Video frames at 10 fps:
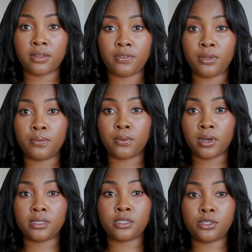If you
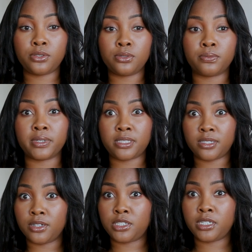want to
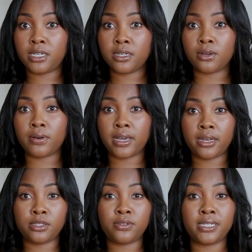research it, go
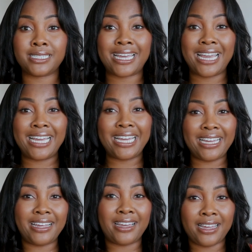ahead and do it. It's
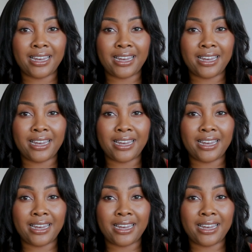K-E-N-A-L-O-G.